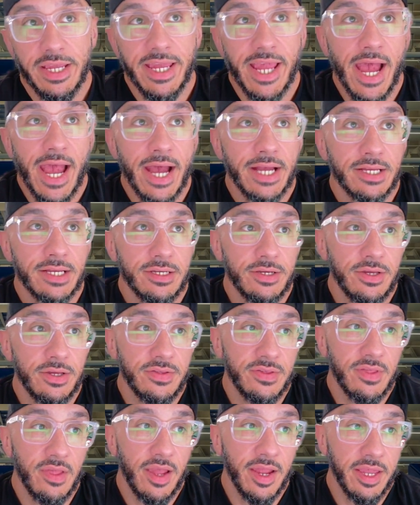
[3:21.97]
Yeah,
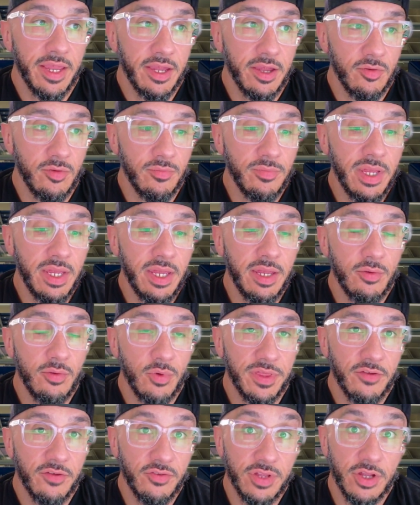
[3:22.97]
because like me
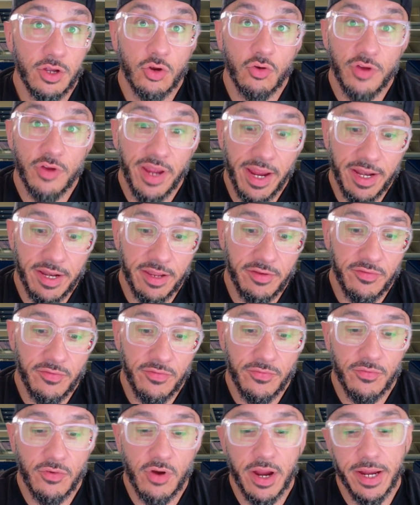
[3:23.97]
with everything
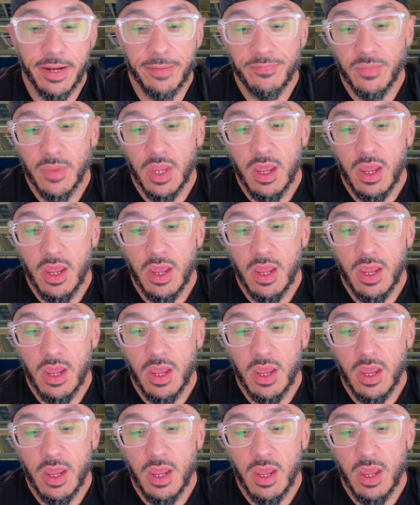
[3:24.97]
creative, right?